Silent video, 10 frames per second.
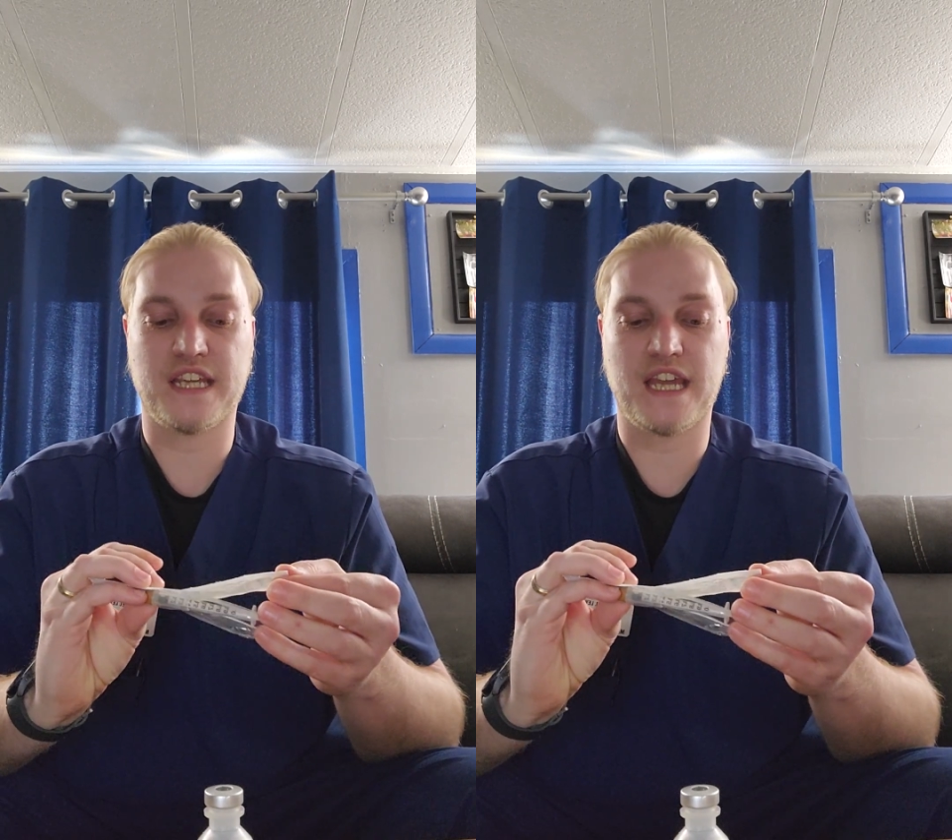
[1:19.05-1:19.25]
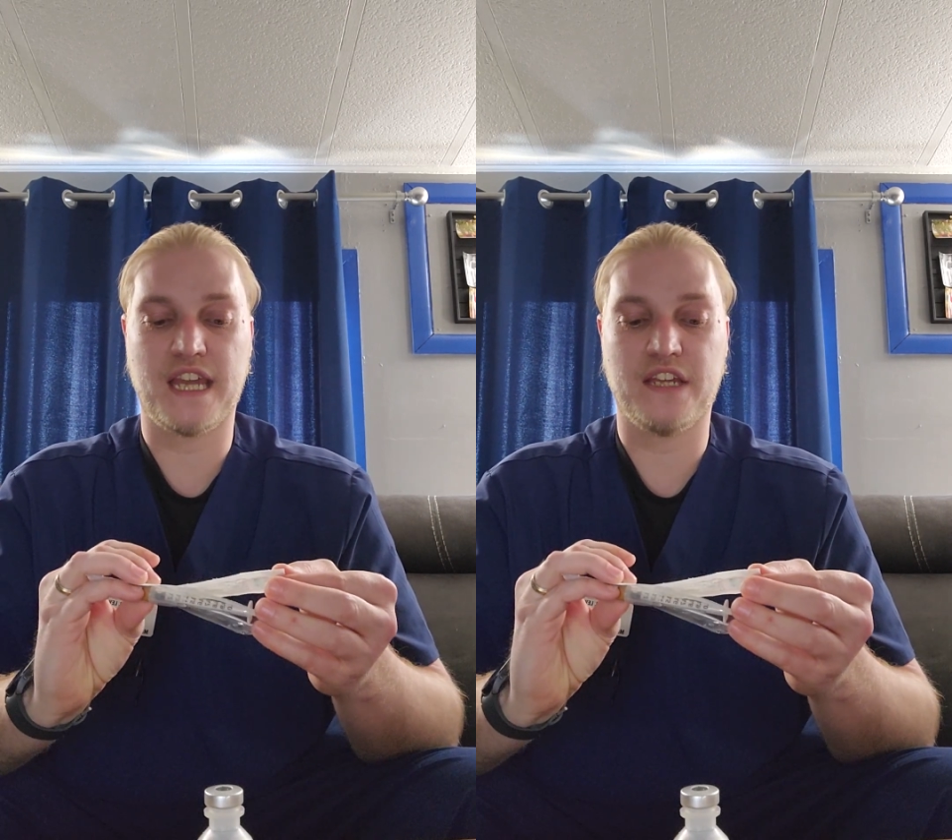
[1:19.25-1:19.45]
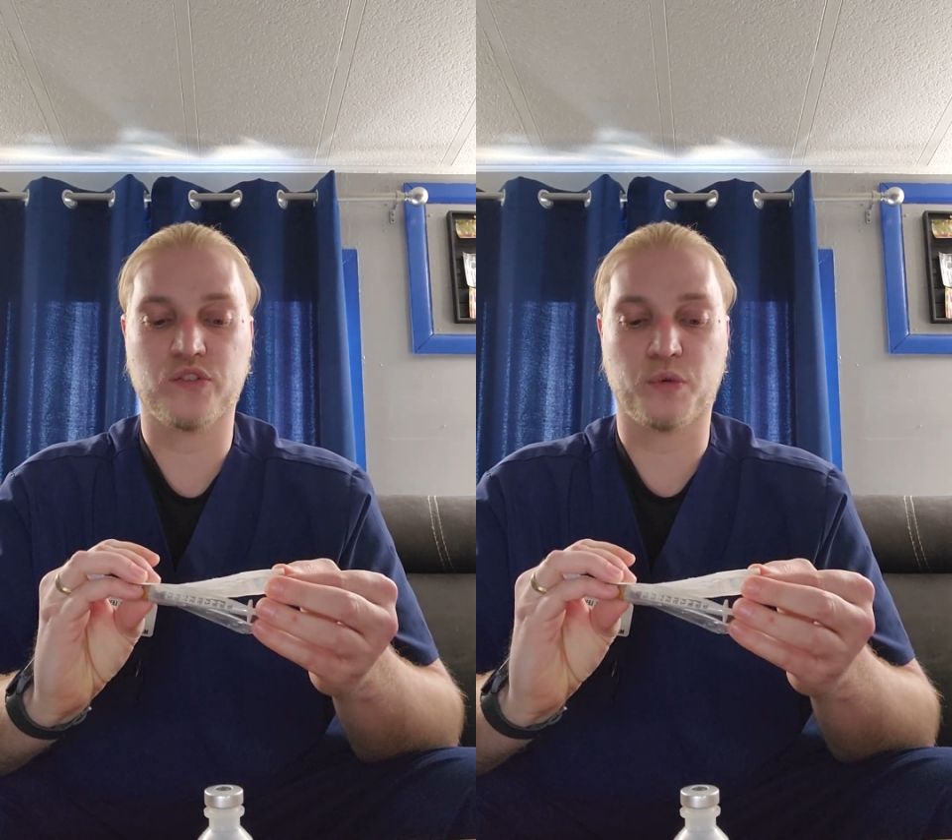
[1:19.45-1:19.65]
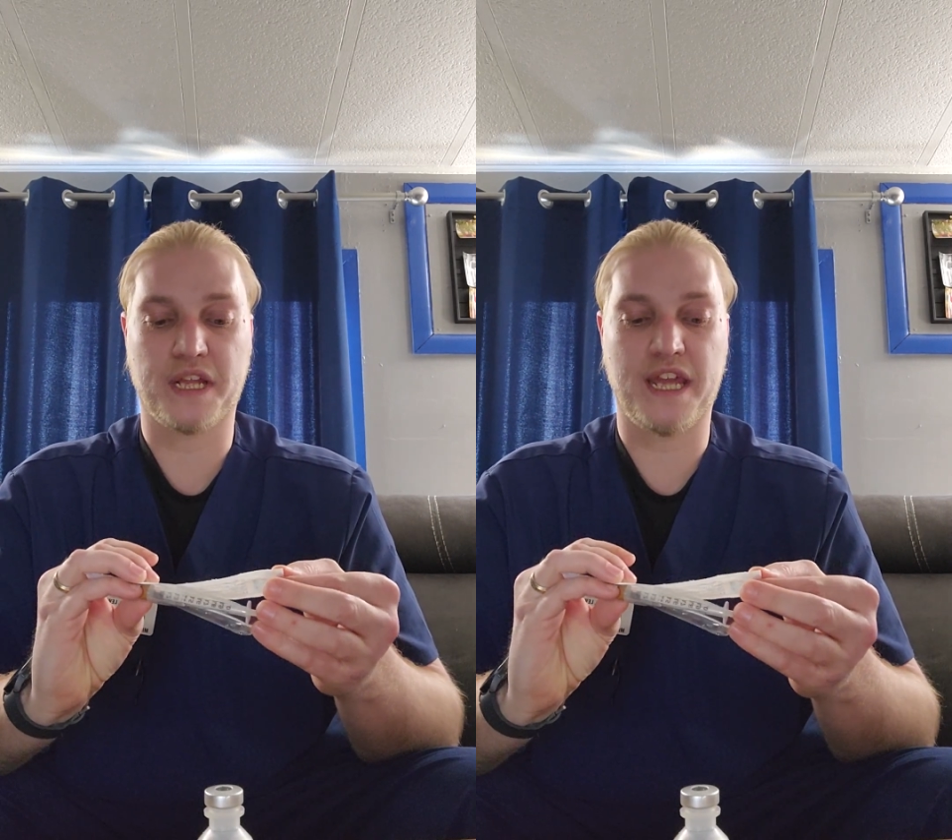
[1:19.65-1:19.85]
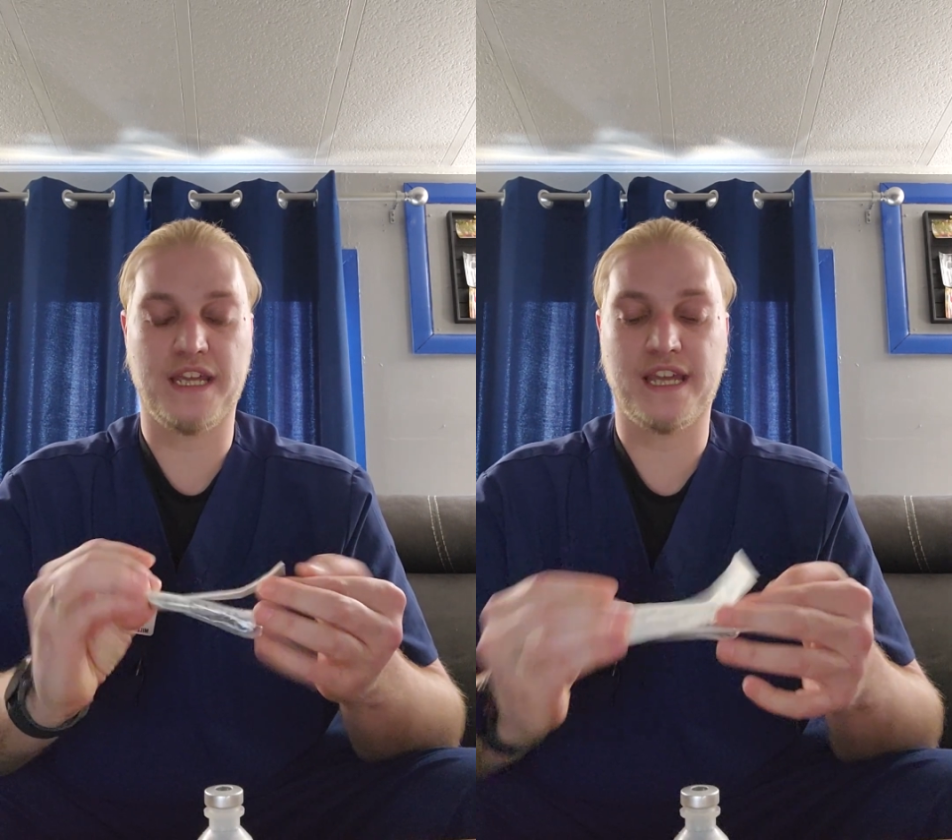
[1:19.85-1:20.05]
a
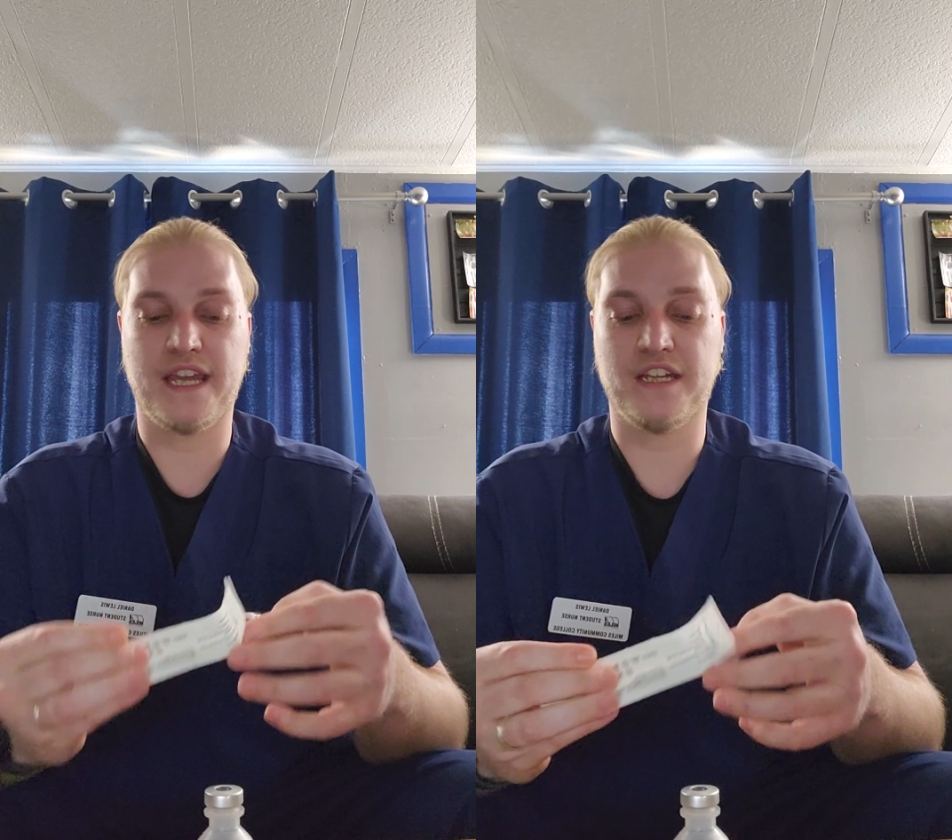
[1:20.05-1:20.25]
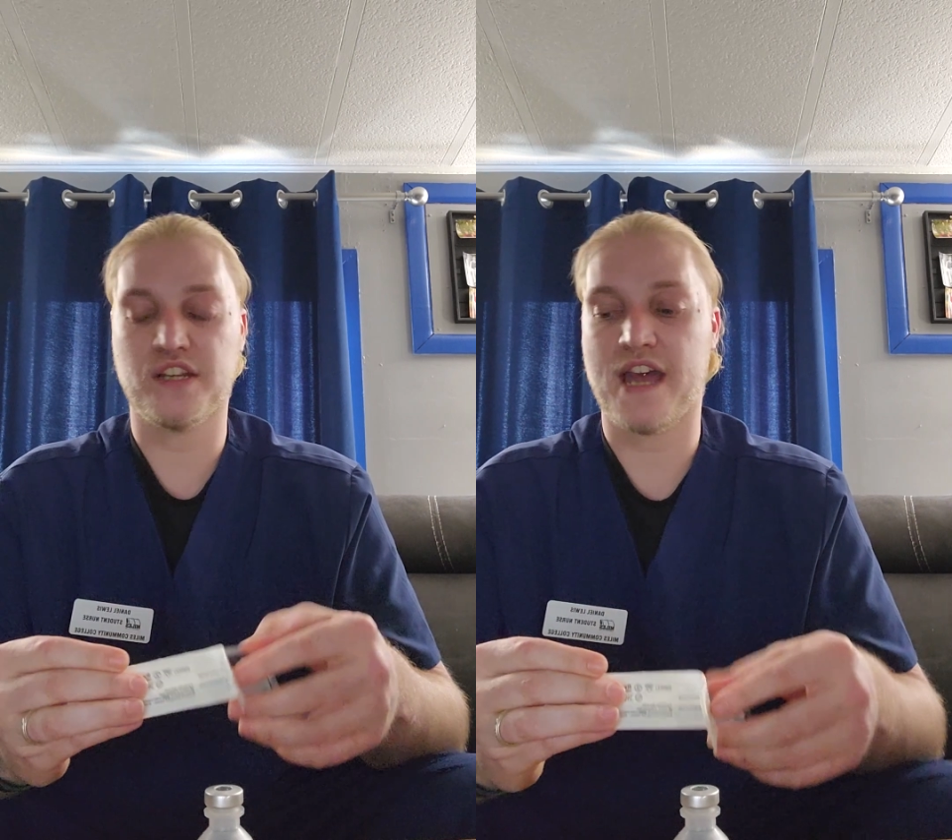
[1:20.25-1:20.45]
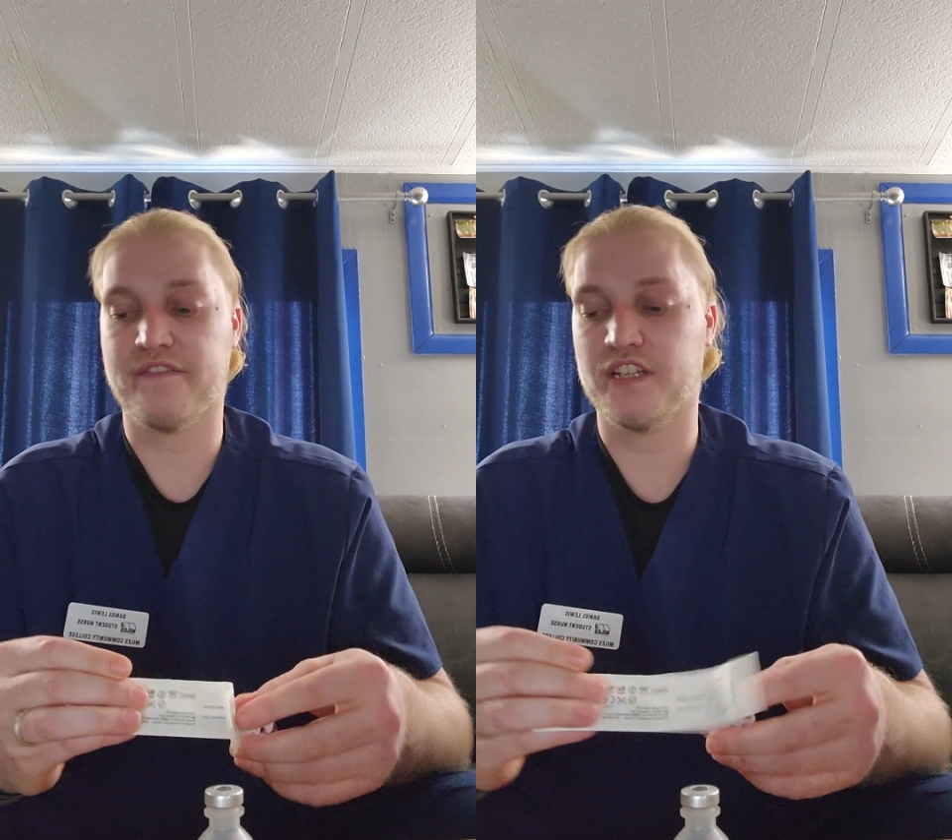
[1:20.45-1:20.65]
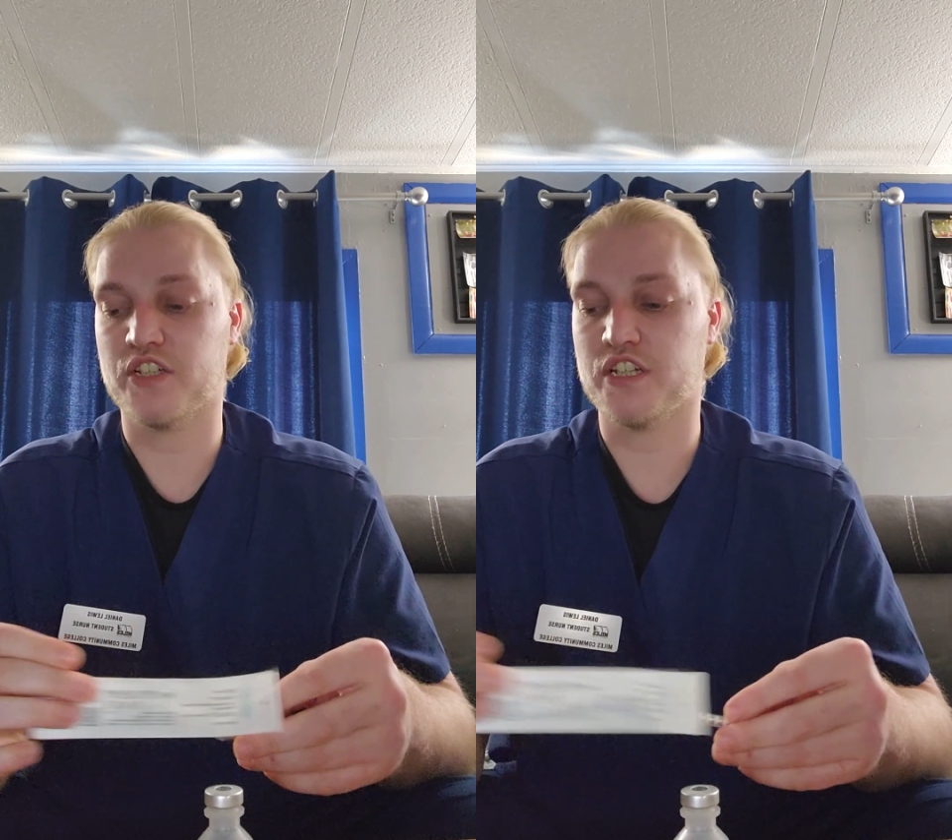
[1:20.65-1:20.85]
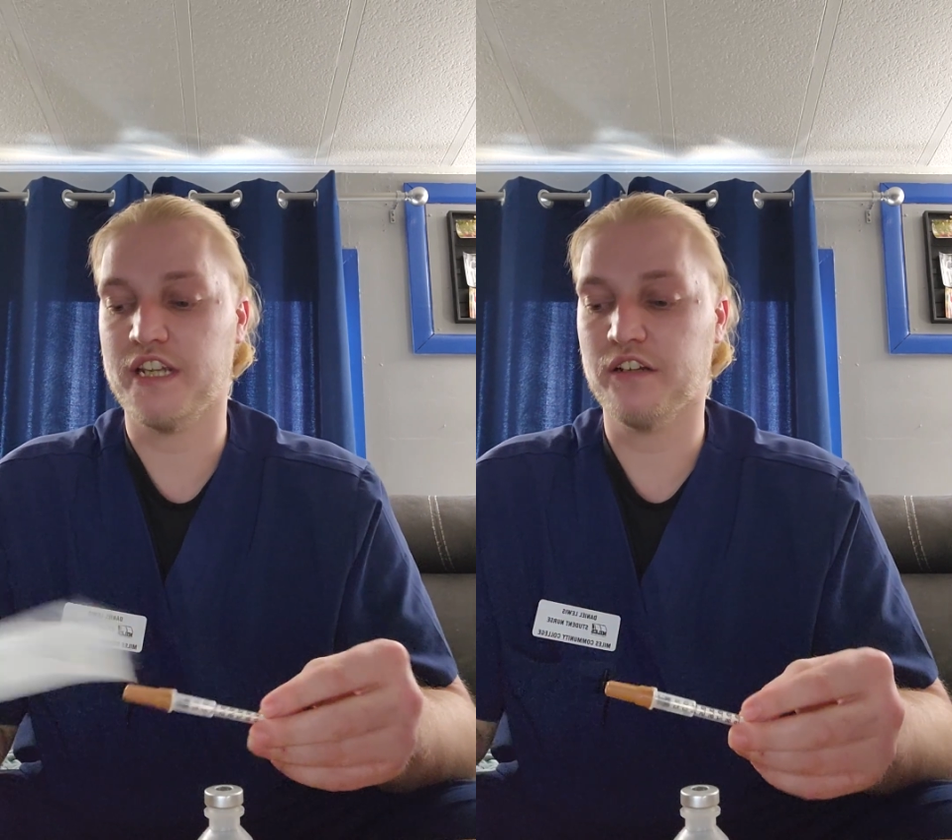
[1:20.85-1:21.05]
28 gauge
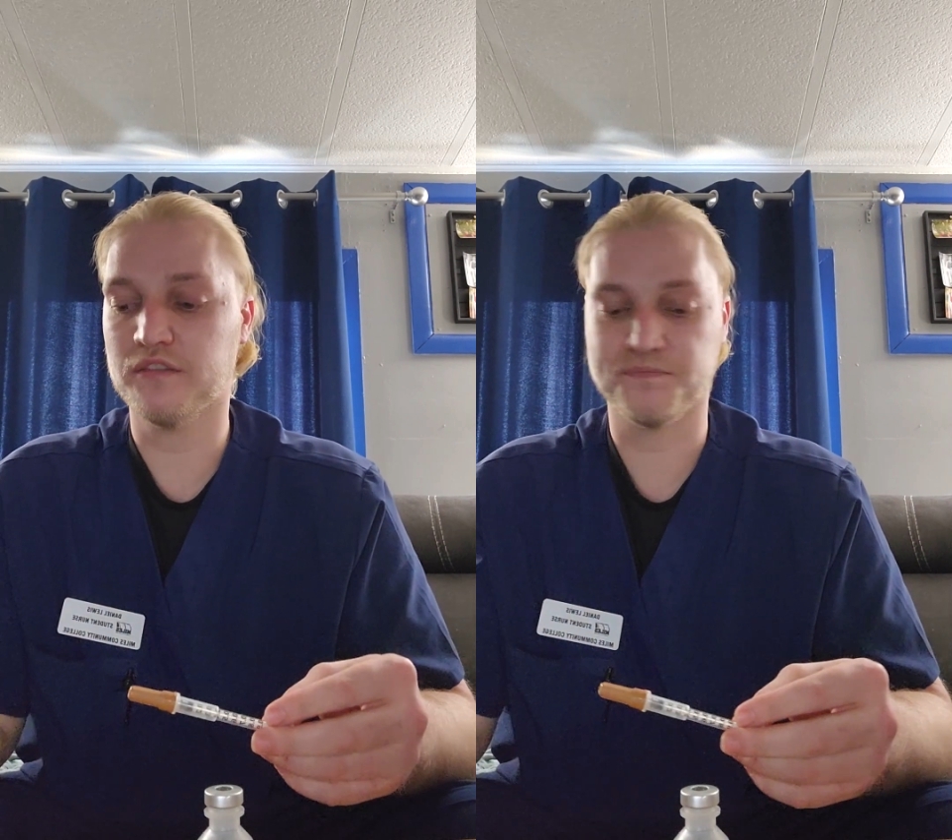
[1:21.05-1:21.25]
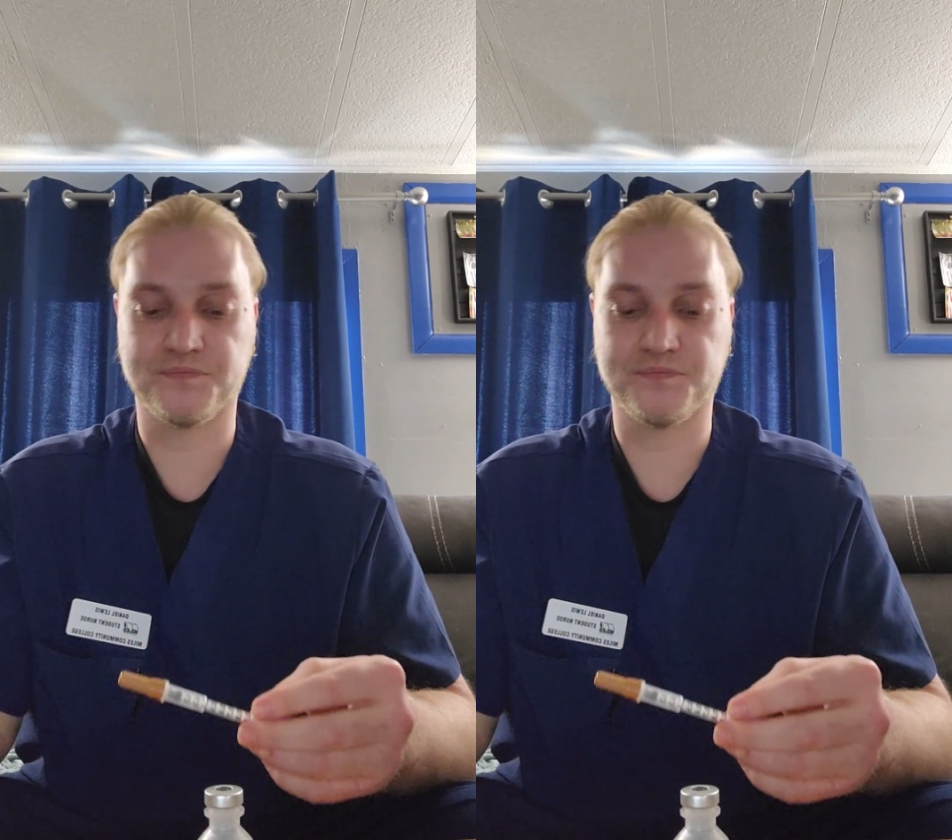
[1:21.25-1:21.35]
half-inch needle.